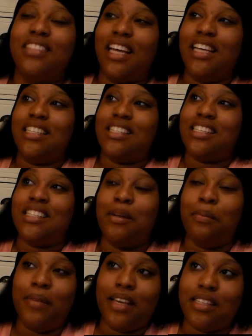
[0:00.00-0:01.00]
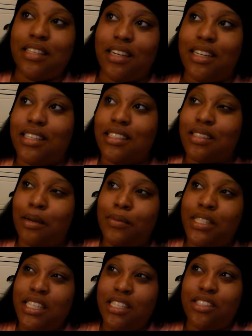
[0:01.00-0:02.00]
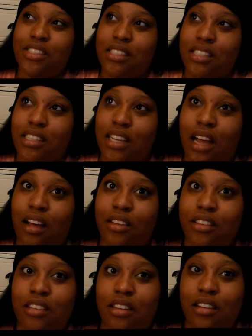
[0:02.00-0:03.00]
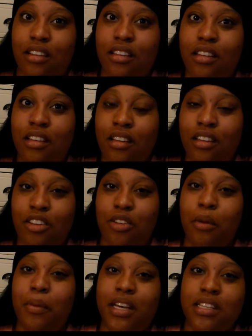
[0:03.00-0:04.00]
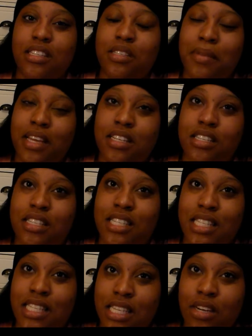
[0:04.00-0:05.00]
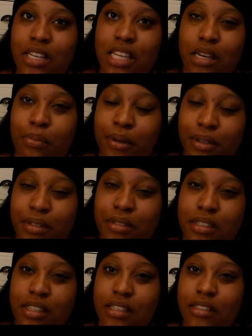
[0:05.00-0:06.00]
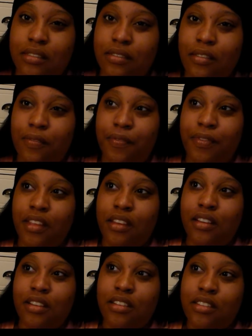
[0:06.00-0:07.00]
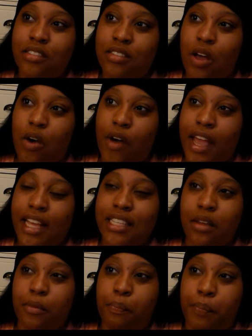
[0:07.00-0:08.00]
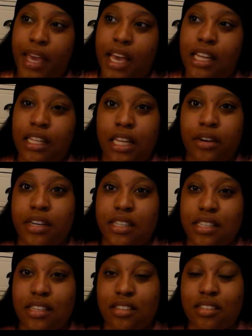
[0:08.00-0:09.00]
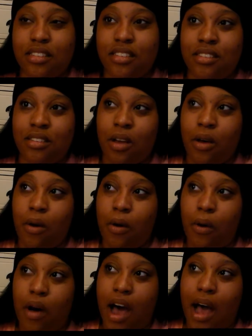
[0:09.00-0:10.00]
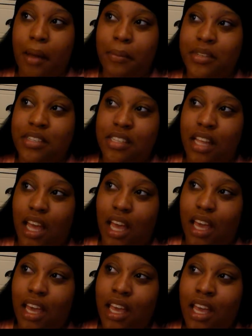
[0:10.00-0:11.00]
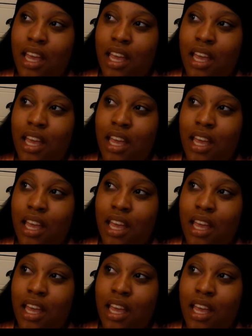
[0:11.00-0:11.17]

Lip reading: and he's such an amazing artist. So I'm really interested in how he's gonna do it, because this man is sincerely a producer. So, and he's a big lyricist. So I'm just like,